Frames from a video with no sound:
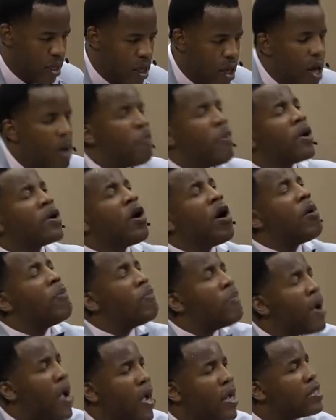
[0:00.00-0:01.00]
But our
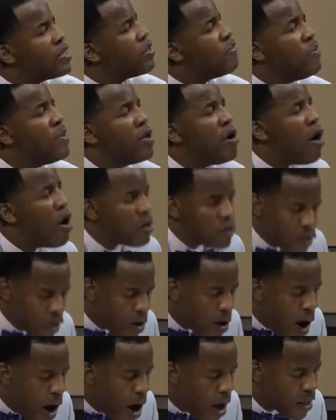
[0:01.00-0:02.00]
minds belong to
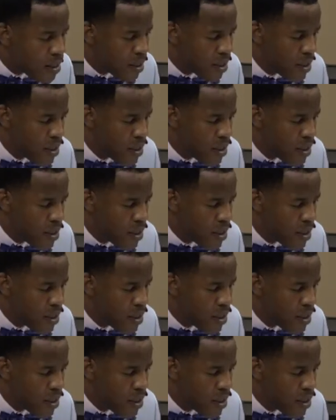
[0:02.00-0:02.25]
God.